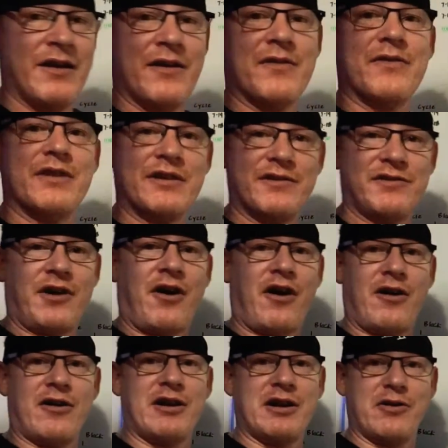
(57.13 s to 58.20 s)
These
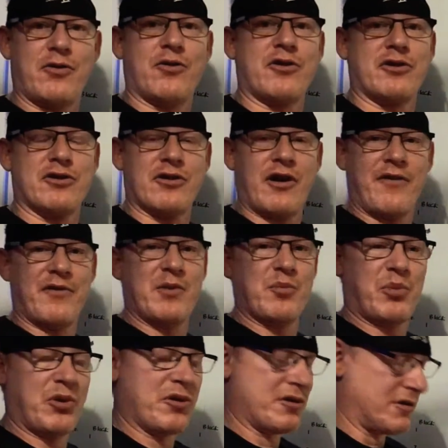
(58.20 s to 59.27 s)
are in order of
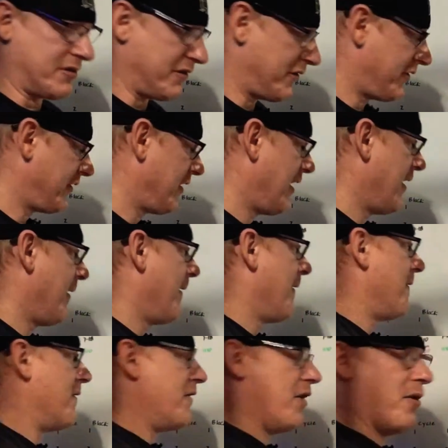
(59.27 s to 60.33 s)
importance.
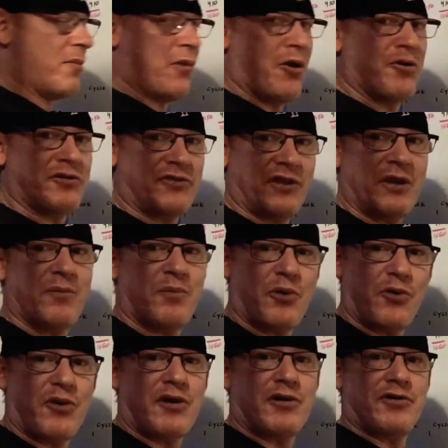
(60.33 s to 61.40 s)
The most
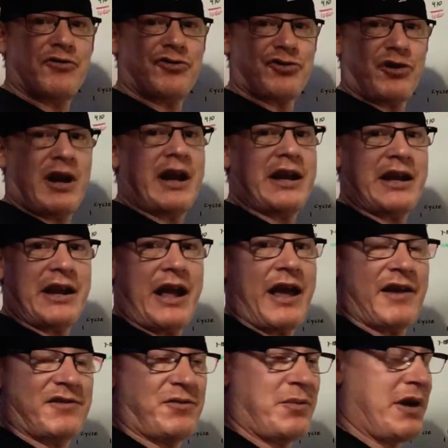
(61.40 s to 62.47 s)
important training
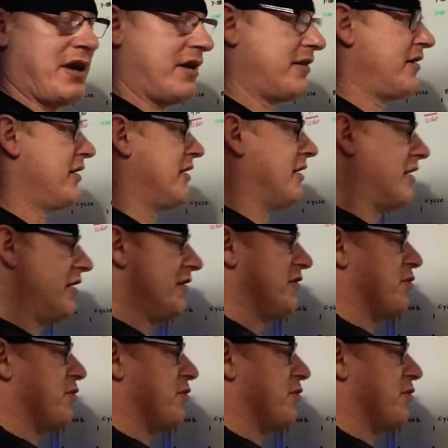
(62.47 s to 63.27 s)
aspect is